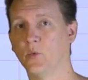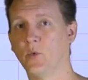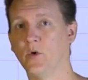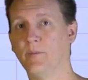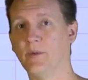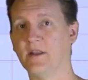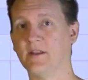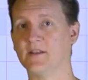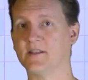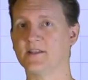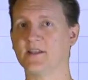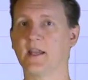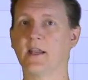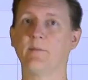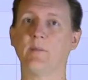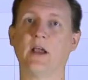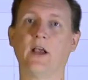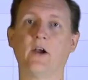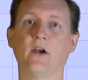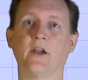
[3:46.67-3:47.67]
would be the
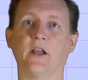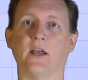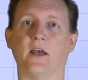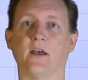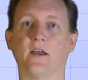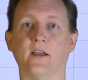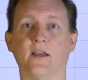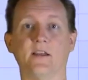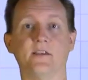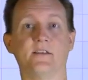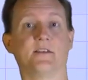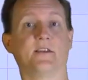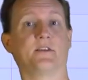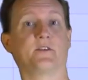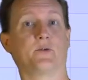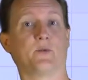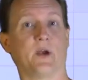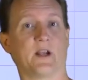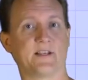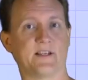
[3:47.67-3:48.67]
same area as
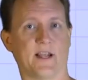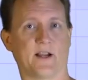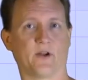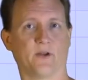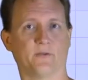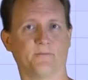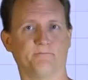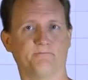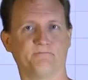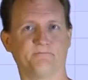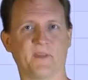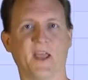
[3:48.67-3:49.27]
this rectangle.